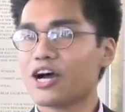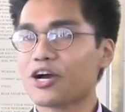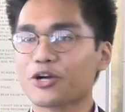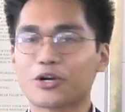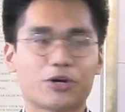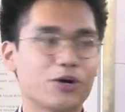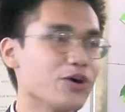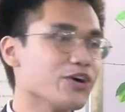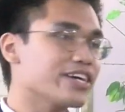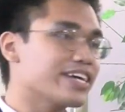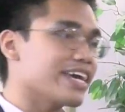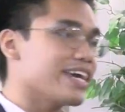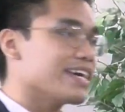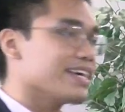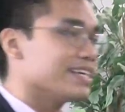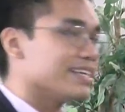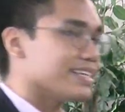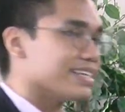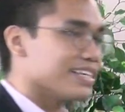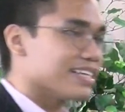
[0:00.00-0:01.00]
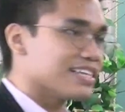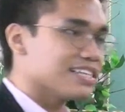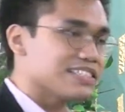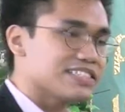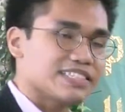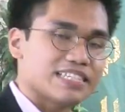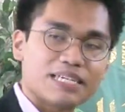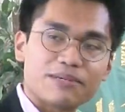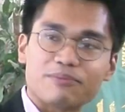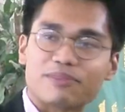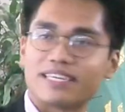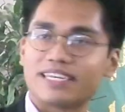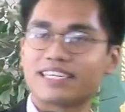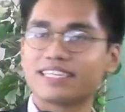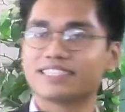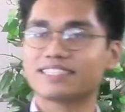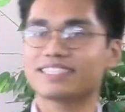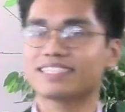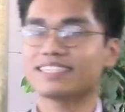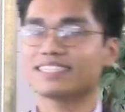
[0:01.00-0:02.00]
Cooking seemed
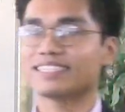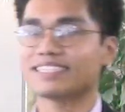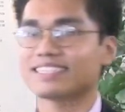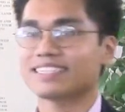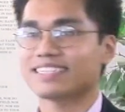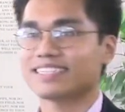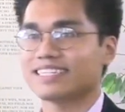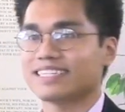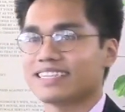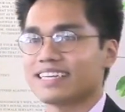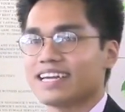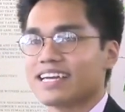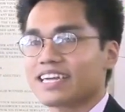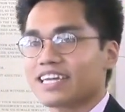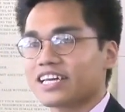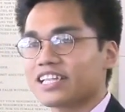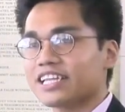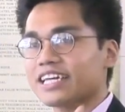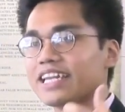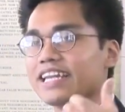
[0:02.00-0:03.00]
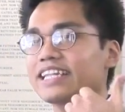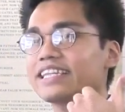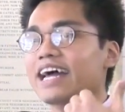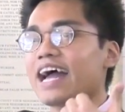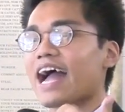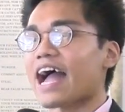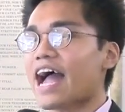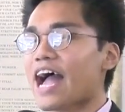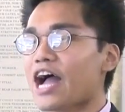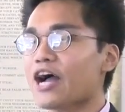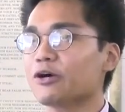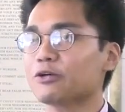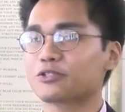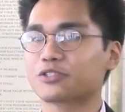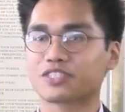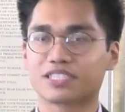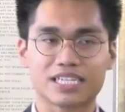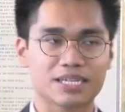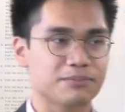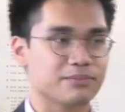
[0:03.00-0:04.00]
easy. Cleaning the house
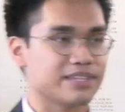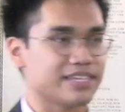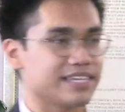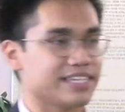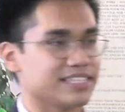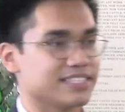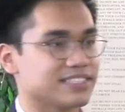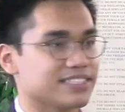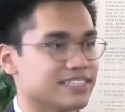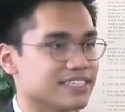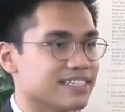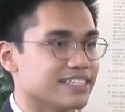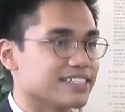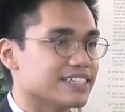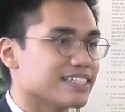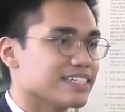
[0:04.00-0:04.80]
seemed easy.